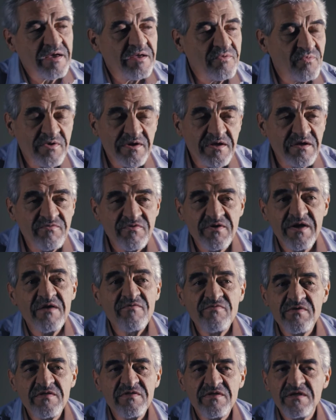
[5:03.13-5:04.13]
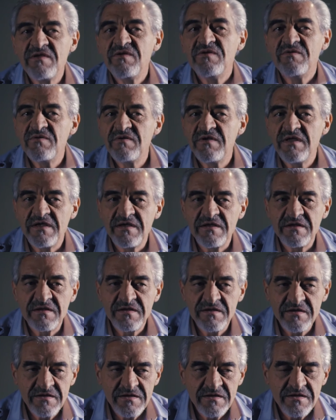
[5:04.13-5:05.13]
And we'll give you everything you
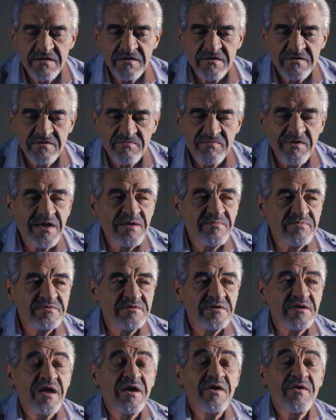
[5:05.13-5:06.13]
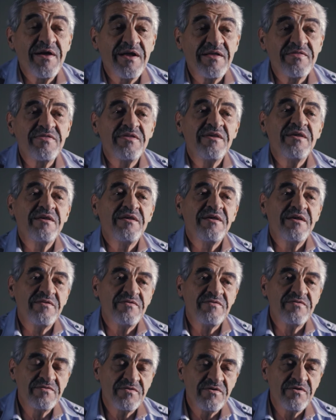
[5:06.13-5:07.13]
need to be able to go out there
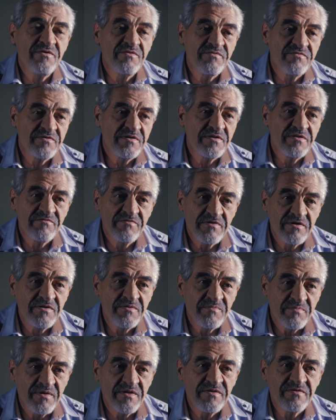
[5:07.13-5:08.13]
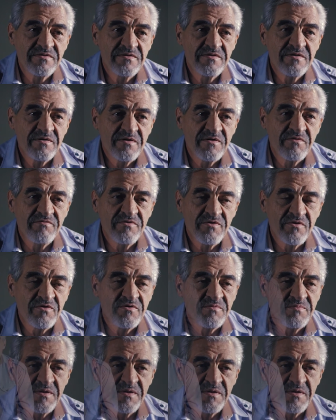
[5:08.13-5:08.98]
and serve to the very best of your